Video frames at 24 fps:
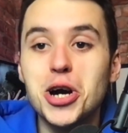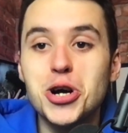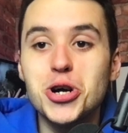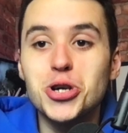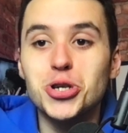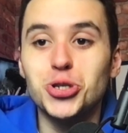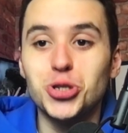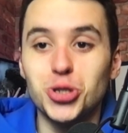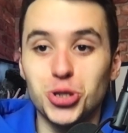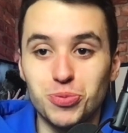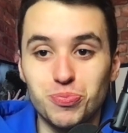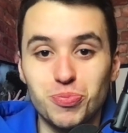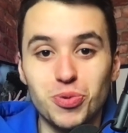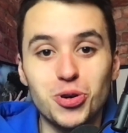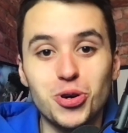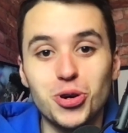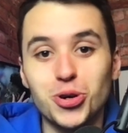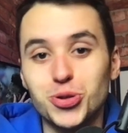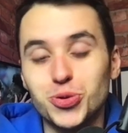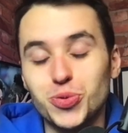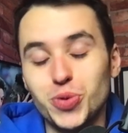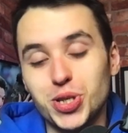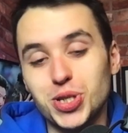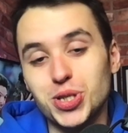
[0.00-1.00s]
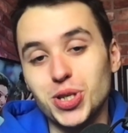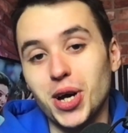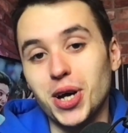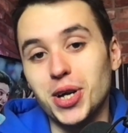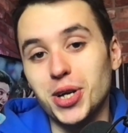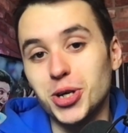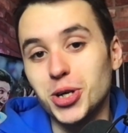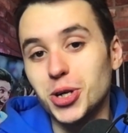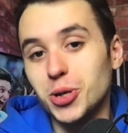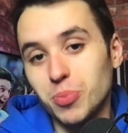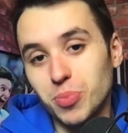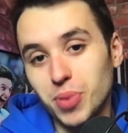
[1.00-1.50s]
just because we sign
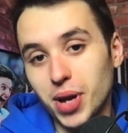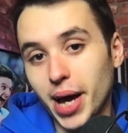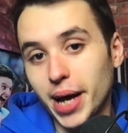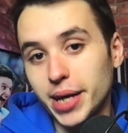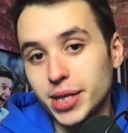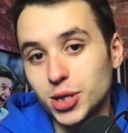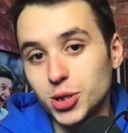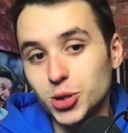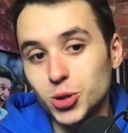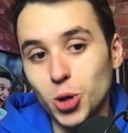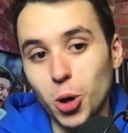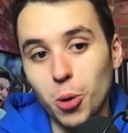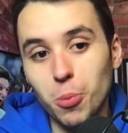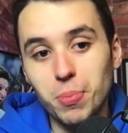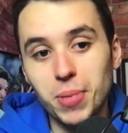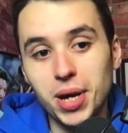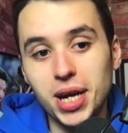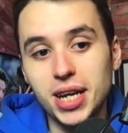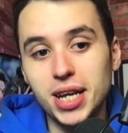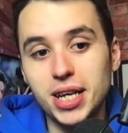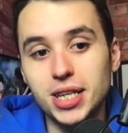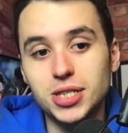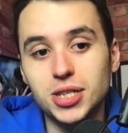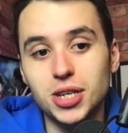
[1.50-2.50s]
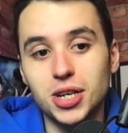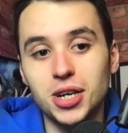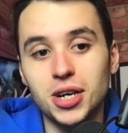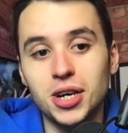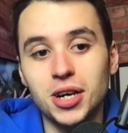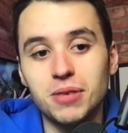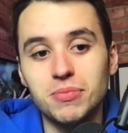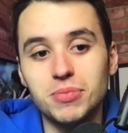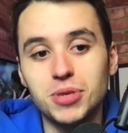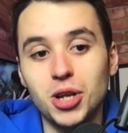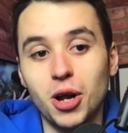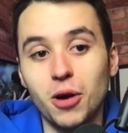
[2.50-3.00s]
a good player does not mean he's going
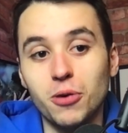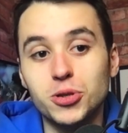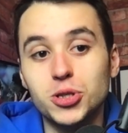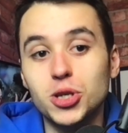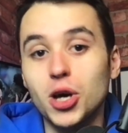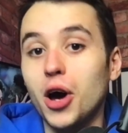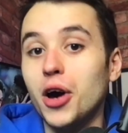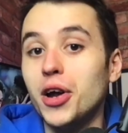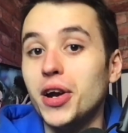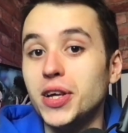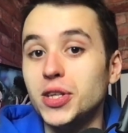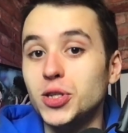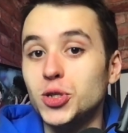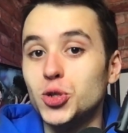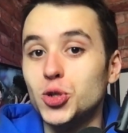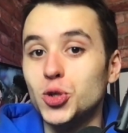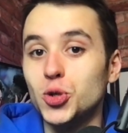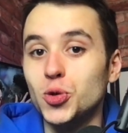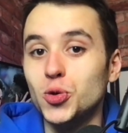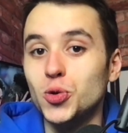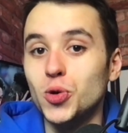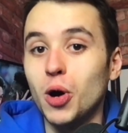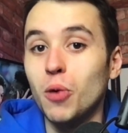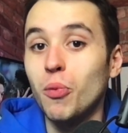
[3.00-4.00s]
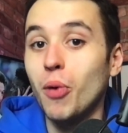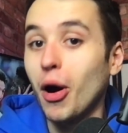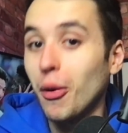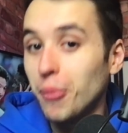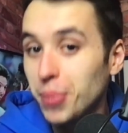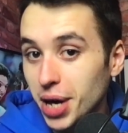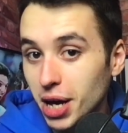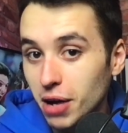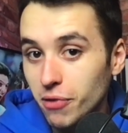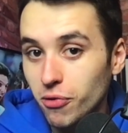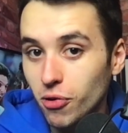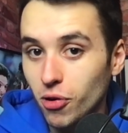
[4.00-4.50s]
to, turn into a world
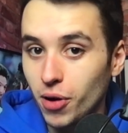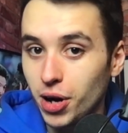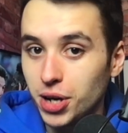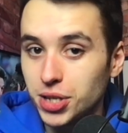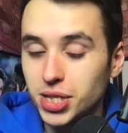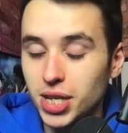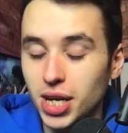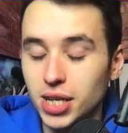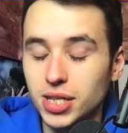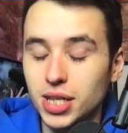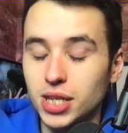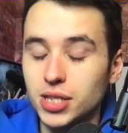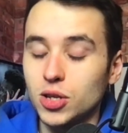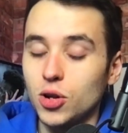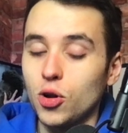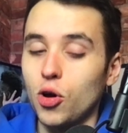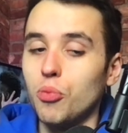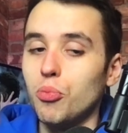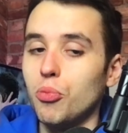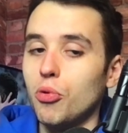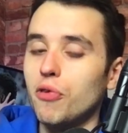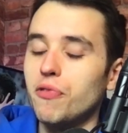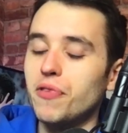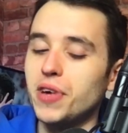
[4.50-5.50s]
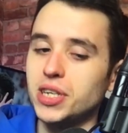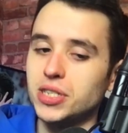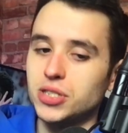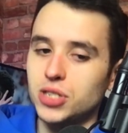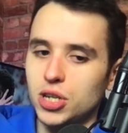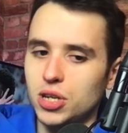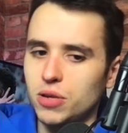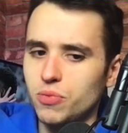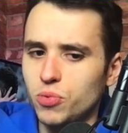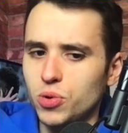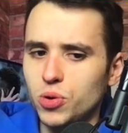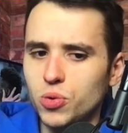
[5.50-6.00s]
beater for us. There's a lot more things
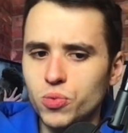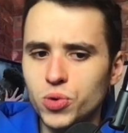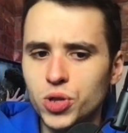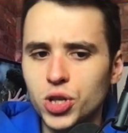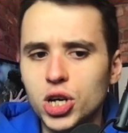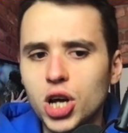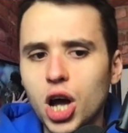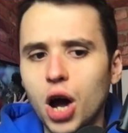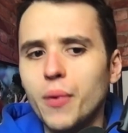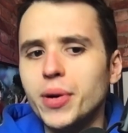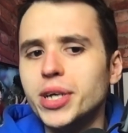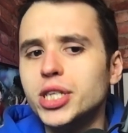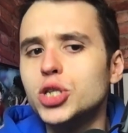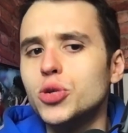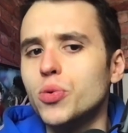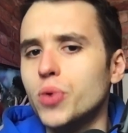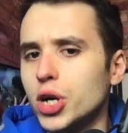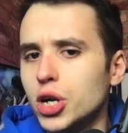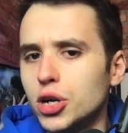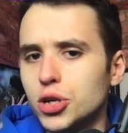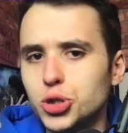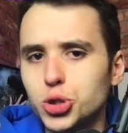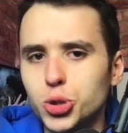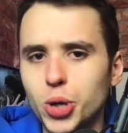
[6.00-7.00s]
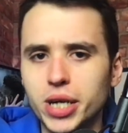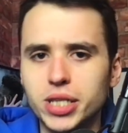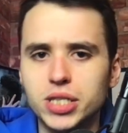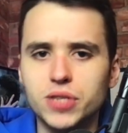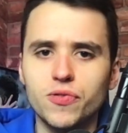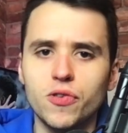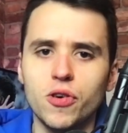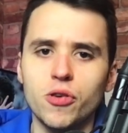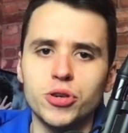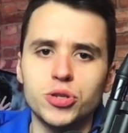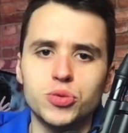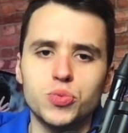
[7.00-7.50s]
that go into a good
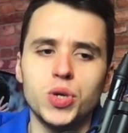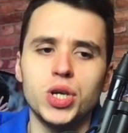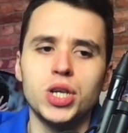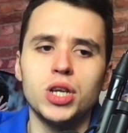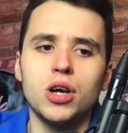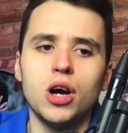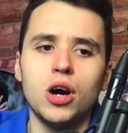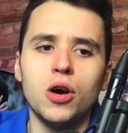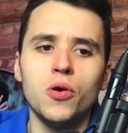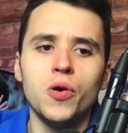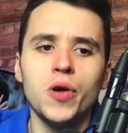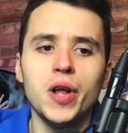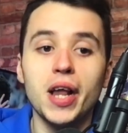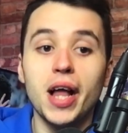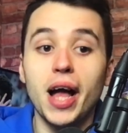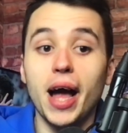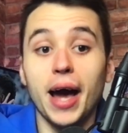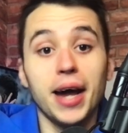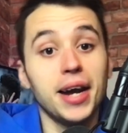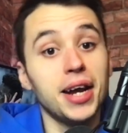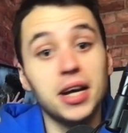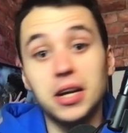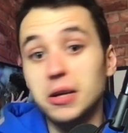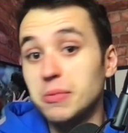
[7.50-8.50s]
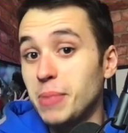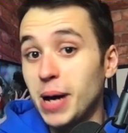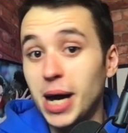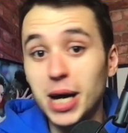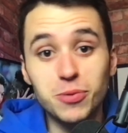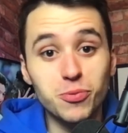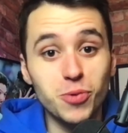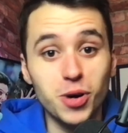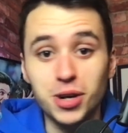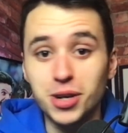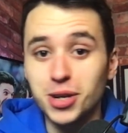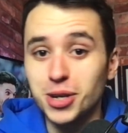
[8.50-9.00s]
transfer, as we know, and a
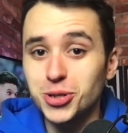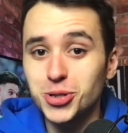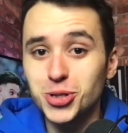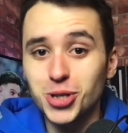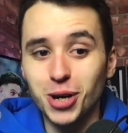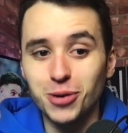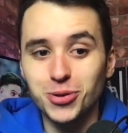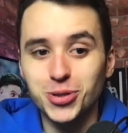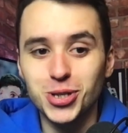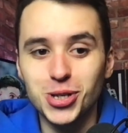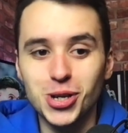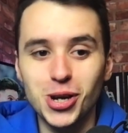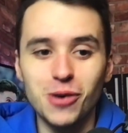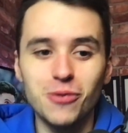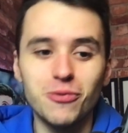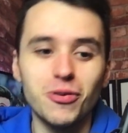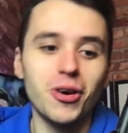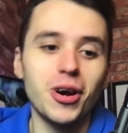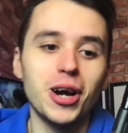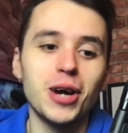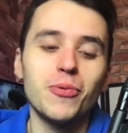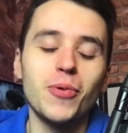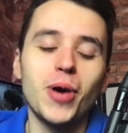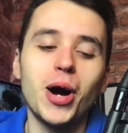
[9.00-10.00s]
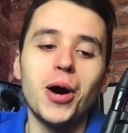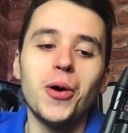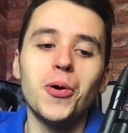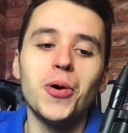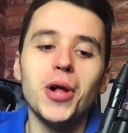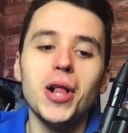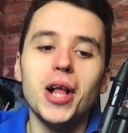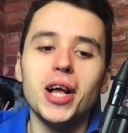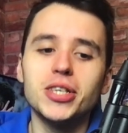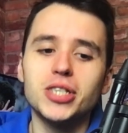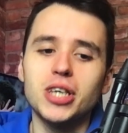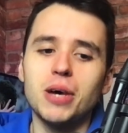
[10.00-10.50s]
bad one, as Chelsea know very well.
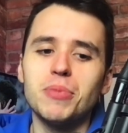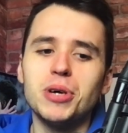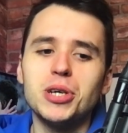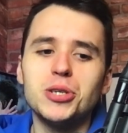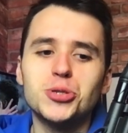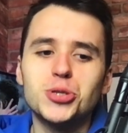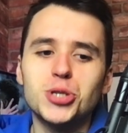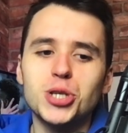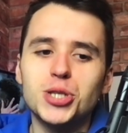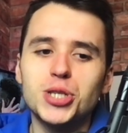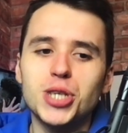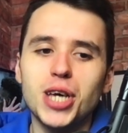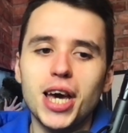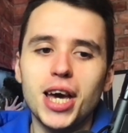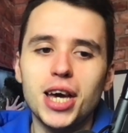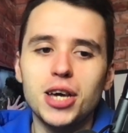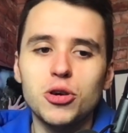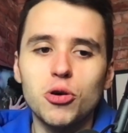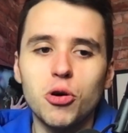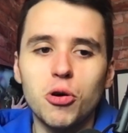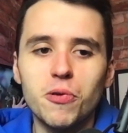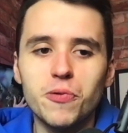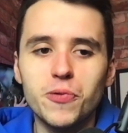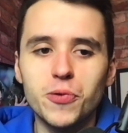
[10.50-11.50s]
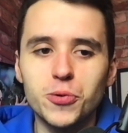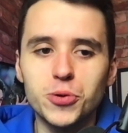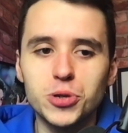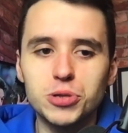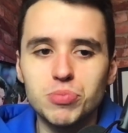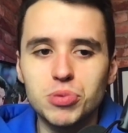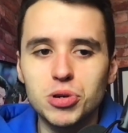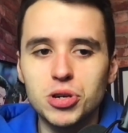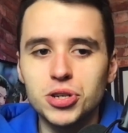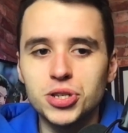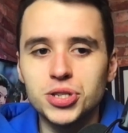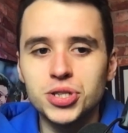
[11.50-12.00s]
So I'd be interested to hear your thoughts,
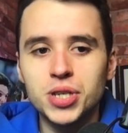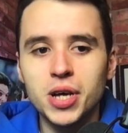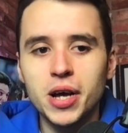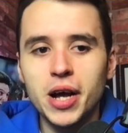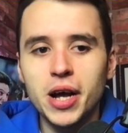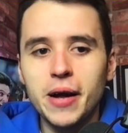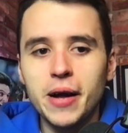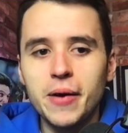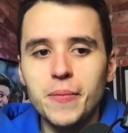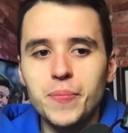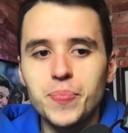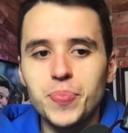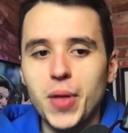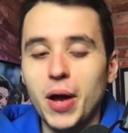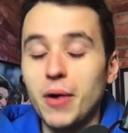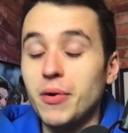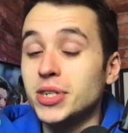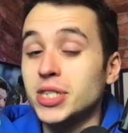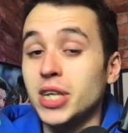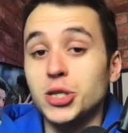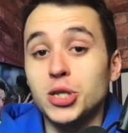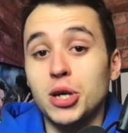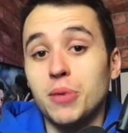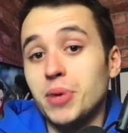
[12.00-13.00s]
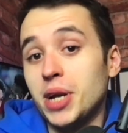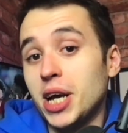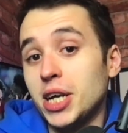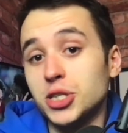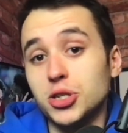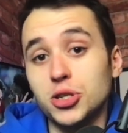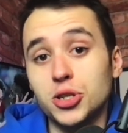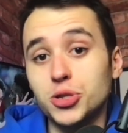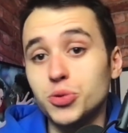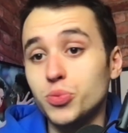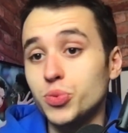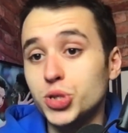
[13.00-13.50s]
because there is that
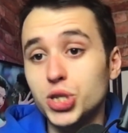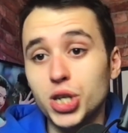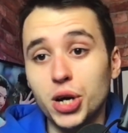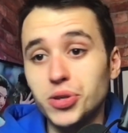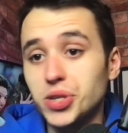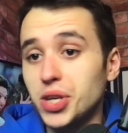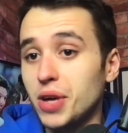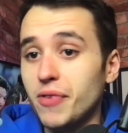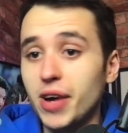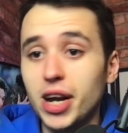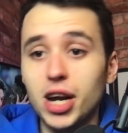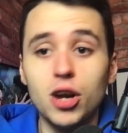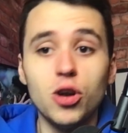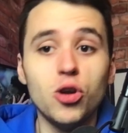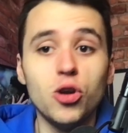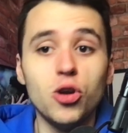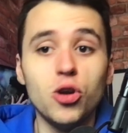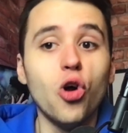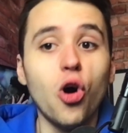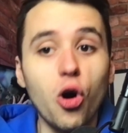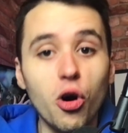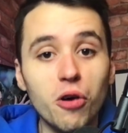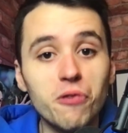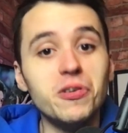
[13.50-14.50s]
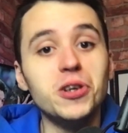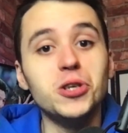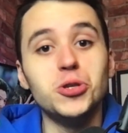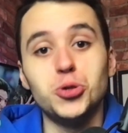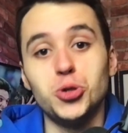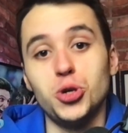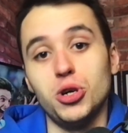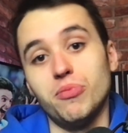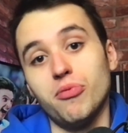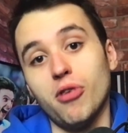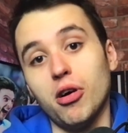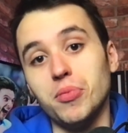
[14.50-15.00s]
trepidation, because Chelsea have had a lot of
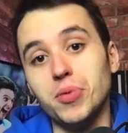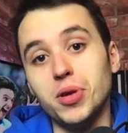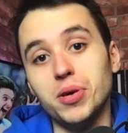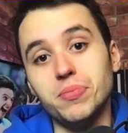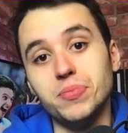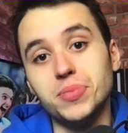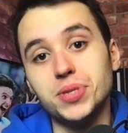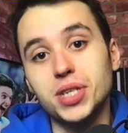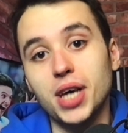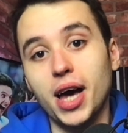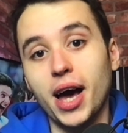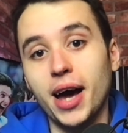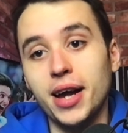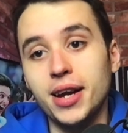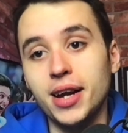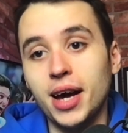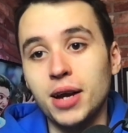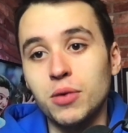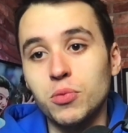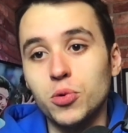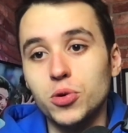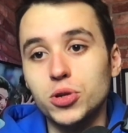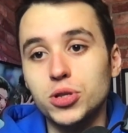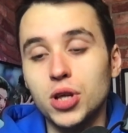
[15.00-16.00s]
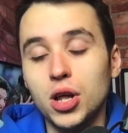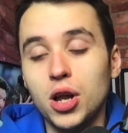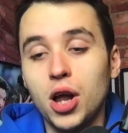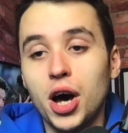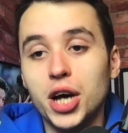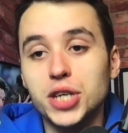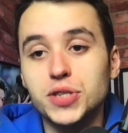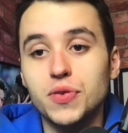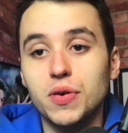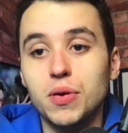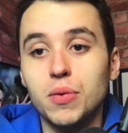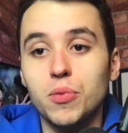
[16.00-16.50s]
injury problems, and the
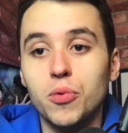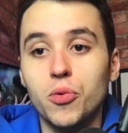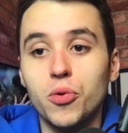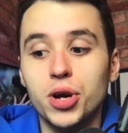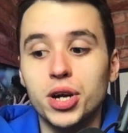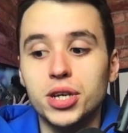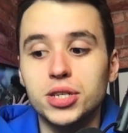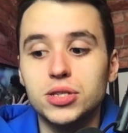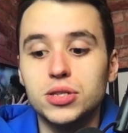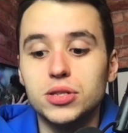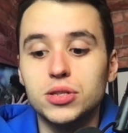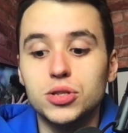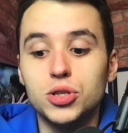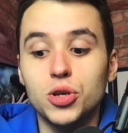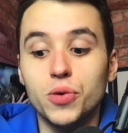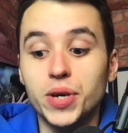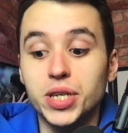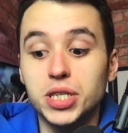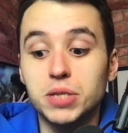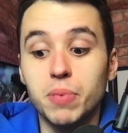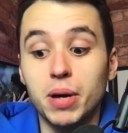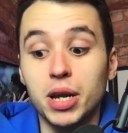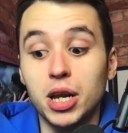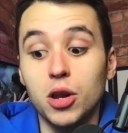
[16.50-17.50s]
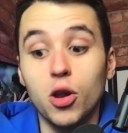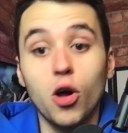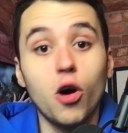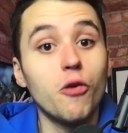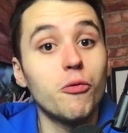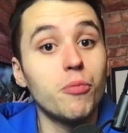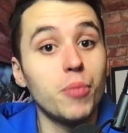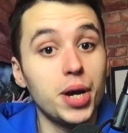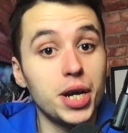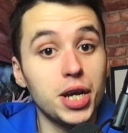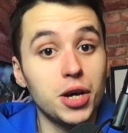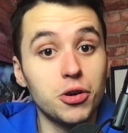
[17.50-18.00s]
last thing we want to do is spend a lot
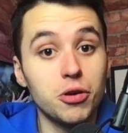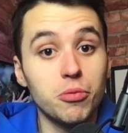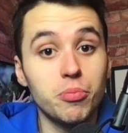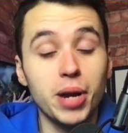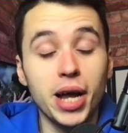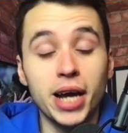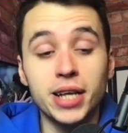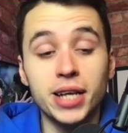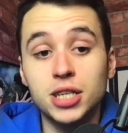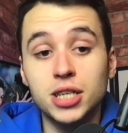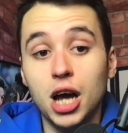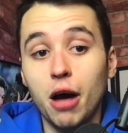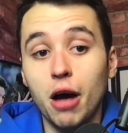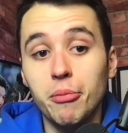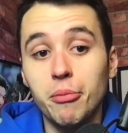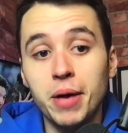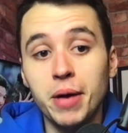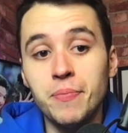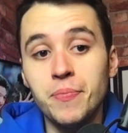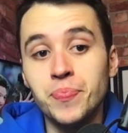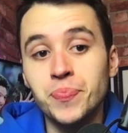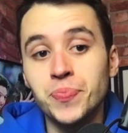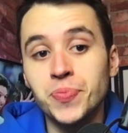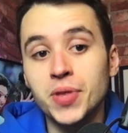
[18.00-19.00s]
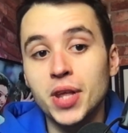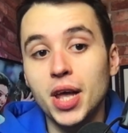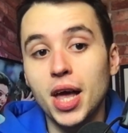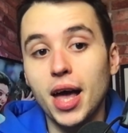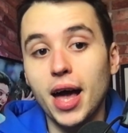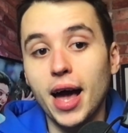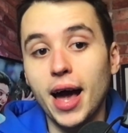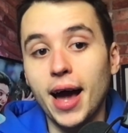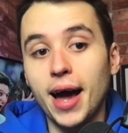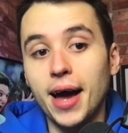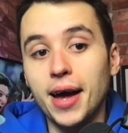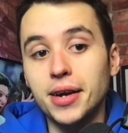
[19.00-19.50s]
of money on a player to come in
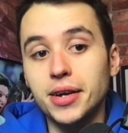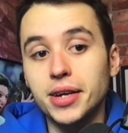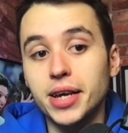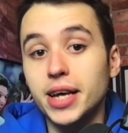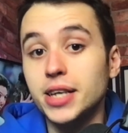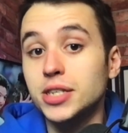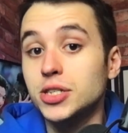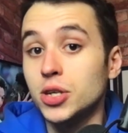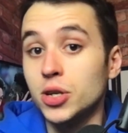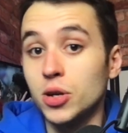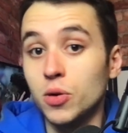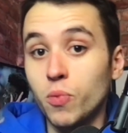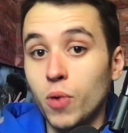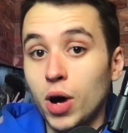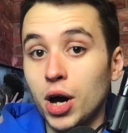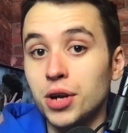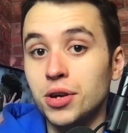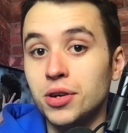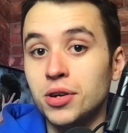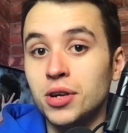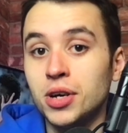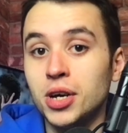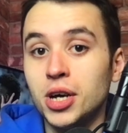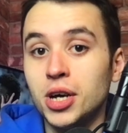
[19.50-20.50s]
and isn't the one